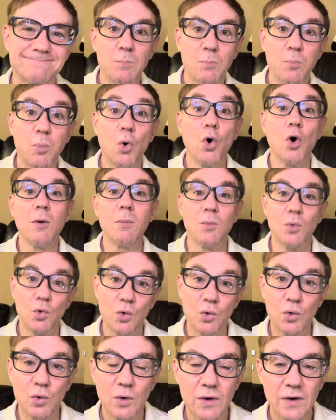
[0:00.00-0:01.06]
Bo
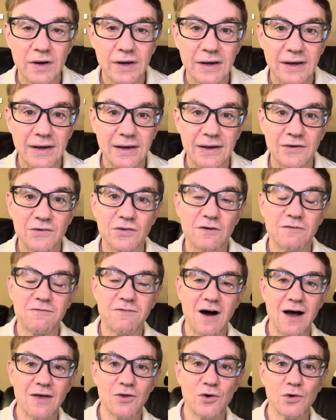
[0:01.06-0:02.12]
mu is the
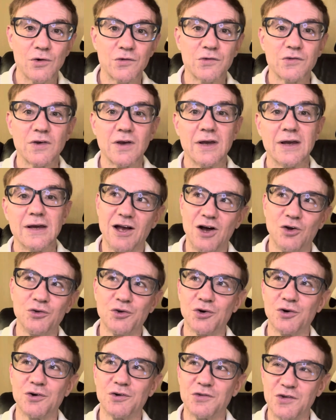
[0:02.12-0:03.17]
father's
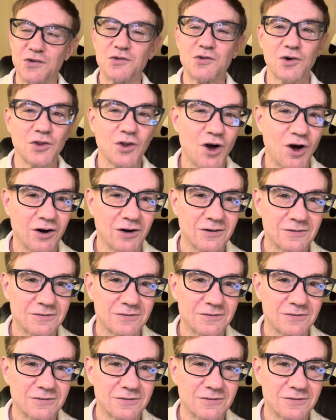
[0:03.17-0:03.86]
elder sister-in-law.